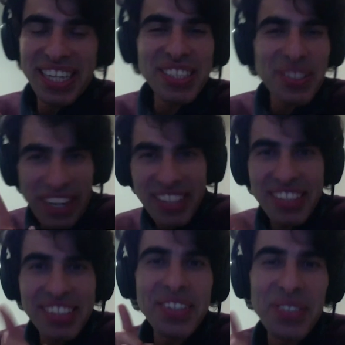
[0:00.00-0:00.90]

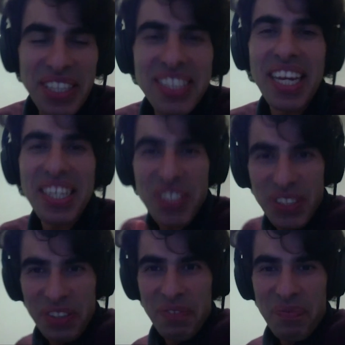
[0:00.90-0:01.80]
extracting the
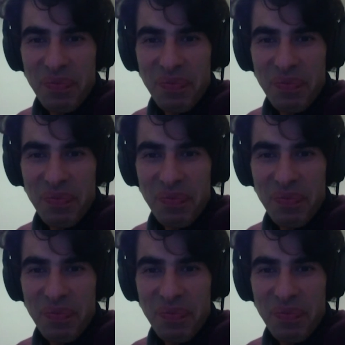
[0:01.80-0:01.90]
orientation.